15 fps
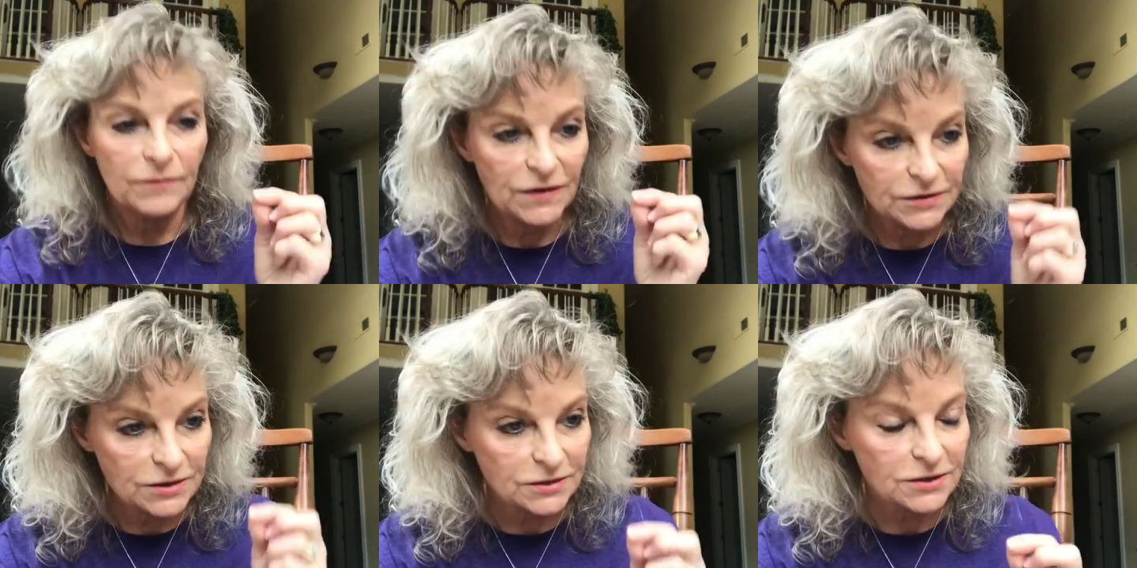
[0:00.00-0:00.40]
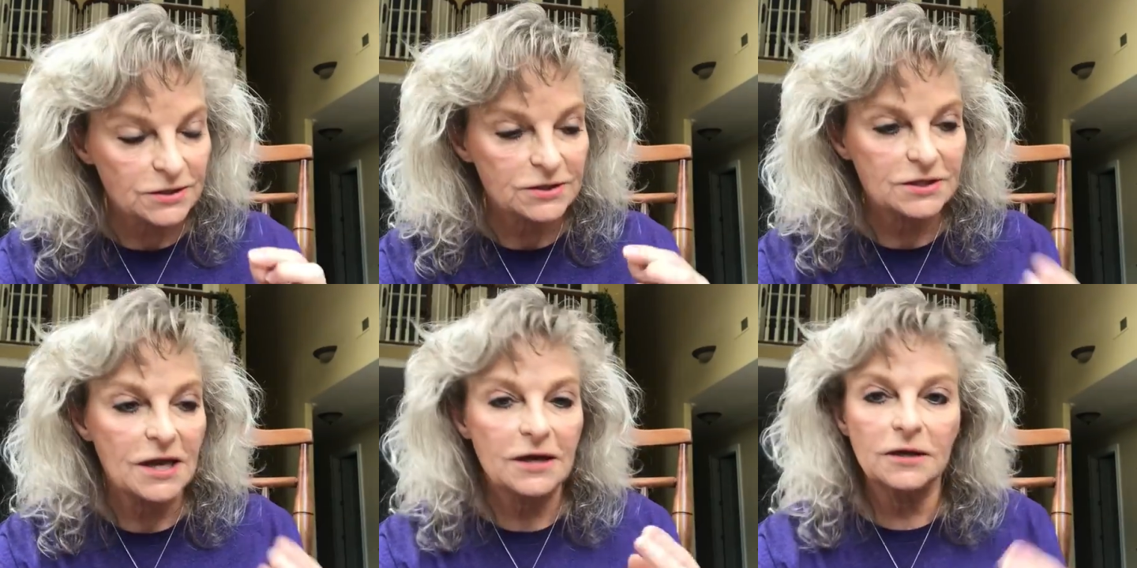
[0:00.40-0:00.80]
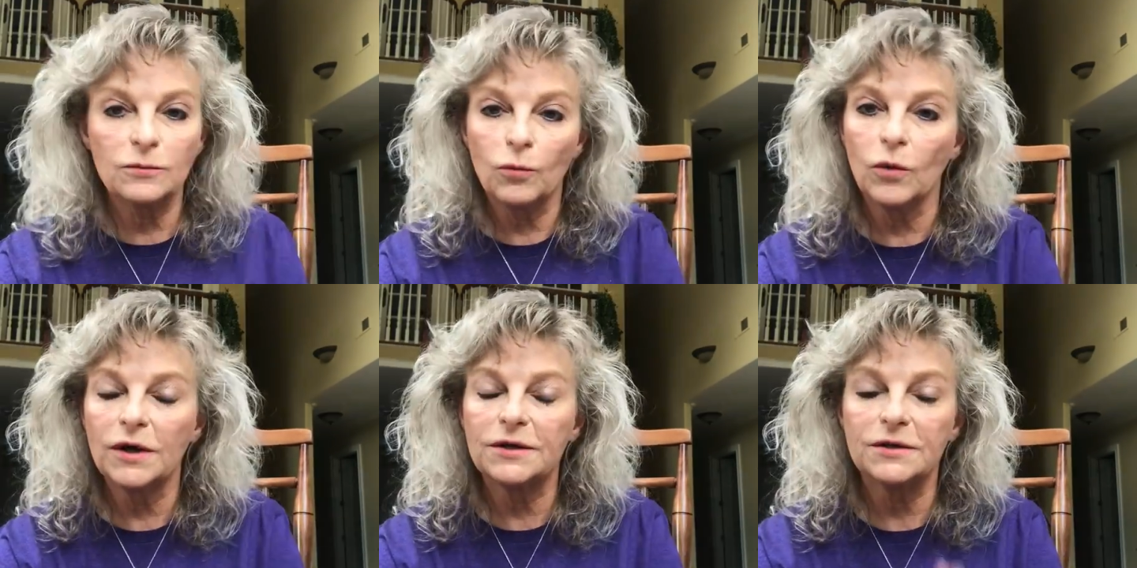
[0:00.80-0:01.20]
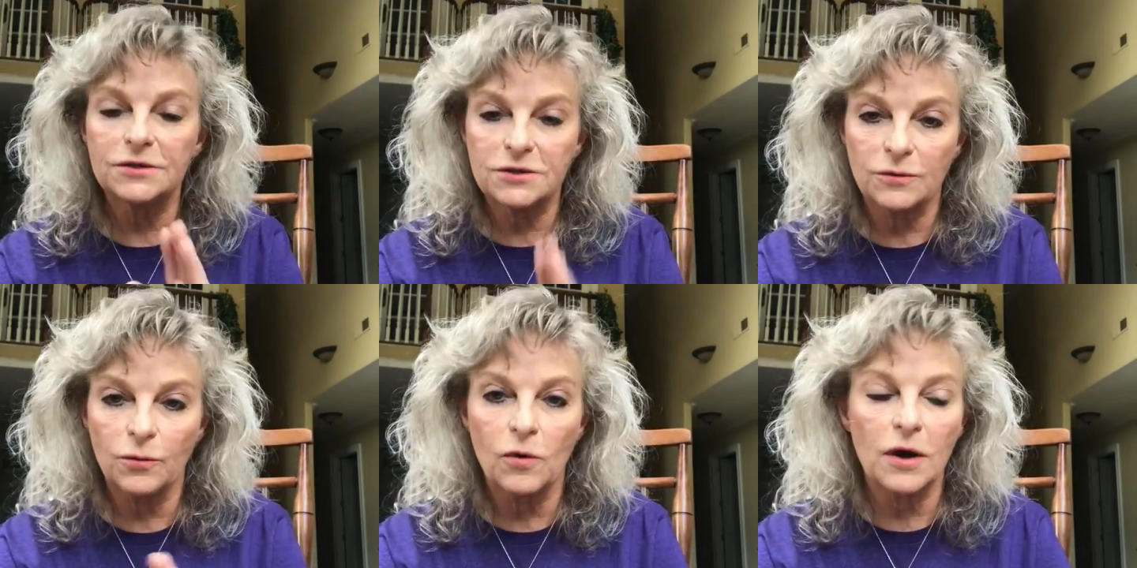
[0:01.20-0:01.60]
This is a second
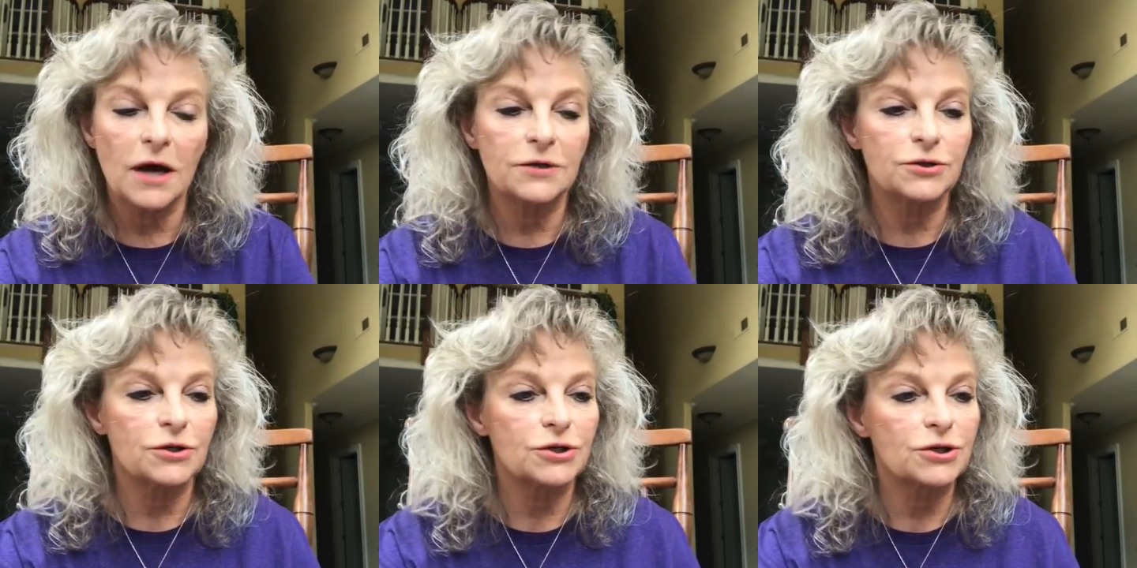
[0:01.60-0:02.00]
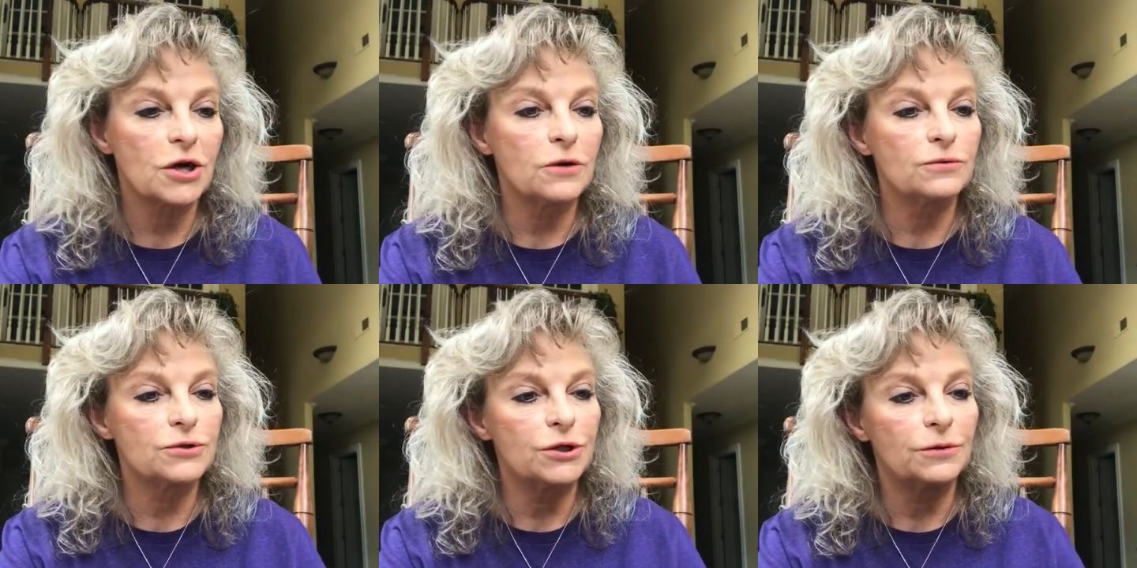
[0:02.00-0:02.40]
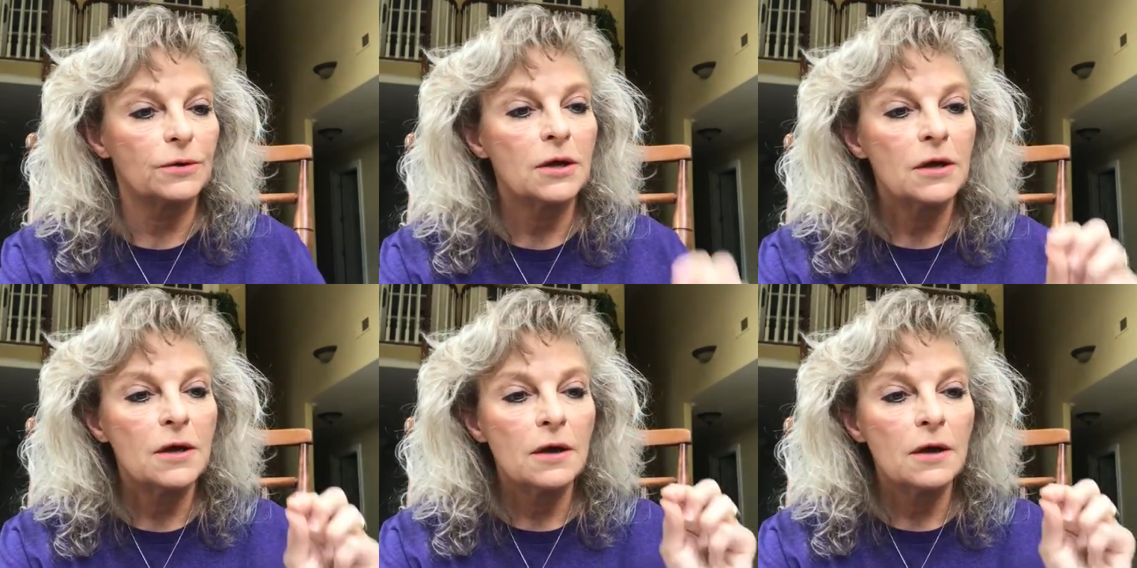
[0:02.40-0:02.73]
witness to what I just showed you.